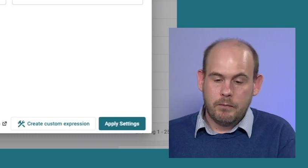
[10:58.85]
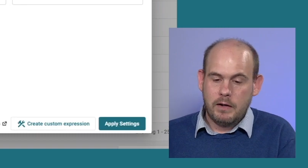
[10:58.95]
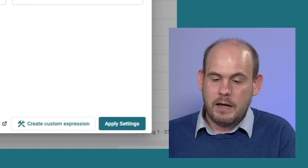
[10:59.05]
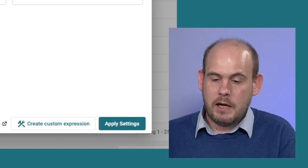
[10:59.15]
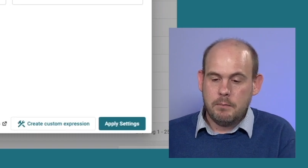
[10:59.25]

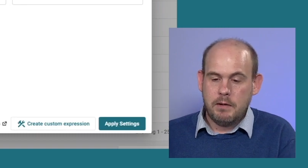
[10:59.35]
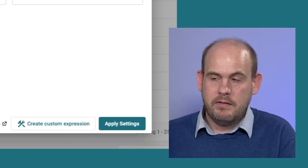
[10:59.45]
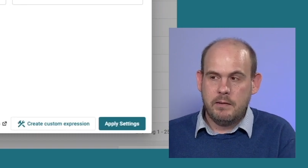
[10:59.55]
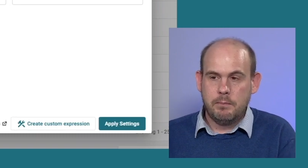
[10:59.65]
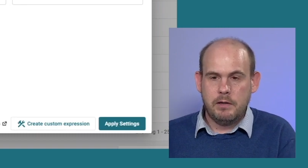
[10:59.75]
And that can be
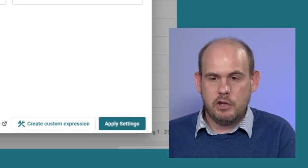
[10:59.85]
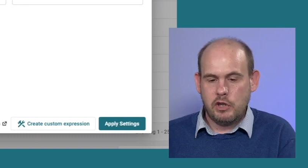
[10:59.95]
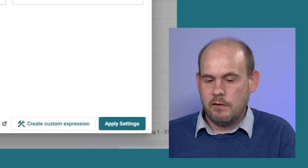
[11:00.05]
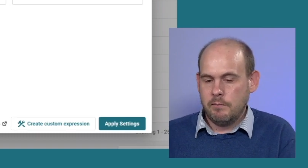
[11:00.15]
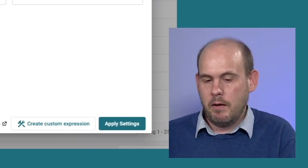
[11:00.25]
simply
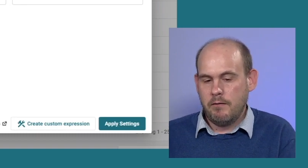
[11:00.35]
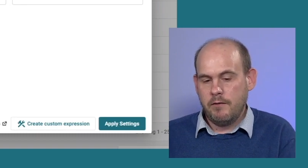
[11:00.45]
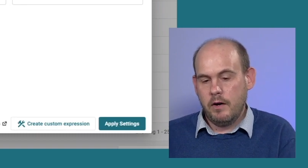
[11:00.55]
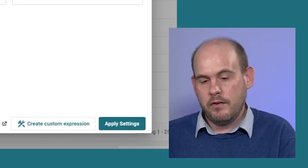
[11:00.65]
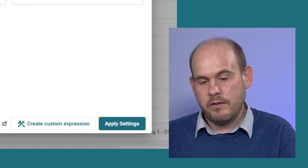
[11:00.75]
achieved by
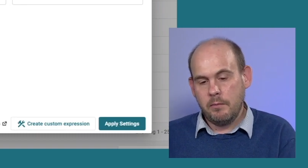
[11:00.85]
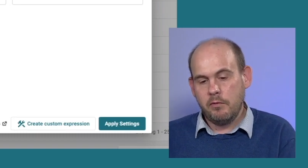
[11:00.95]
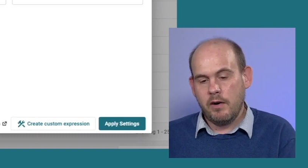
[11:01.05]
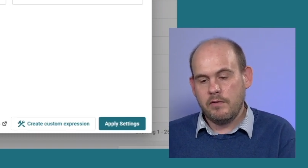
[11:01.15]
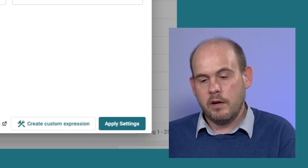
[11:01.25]
further
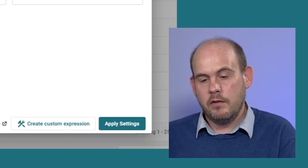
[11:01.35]
summarizing